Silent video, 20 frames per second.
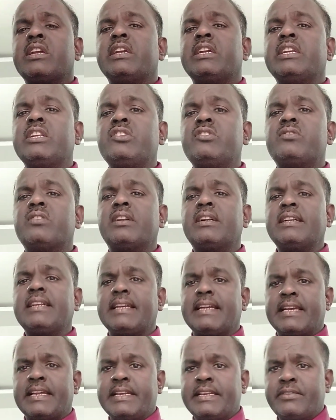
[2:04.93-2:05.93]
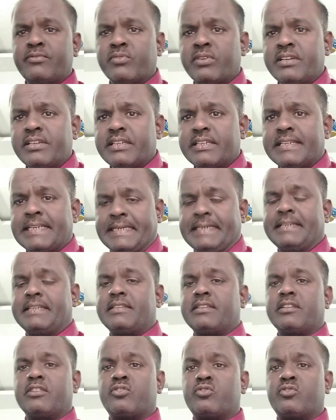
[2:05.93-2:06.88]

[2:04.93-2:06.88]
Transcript: injured, anyone hits.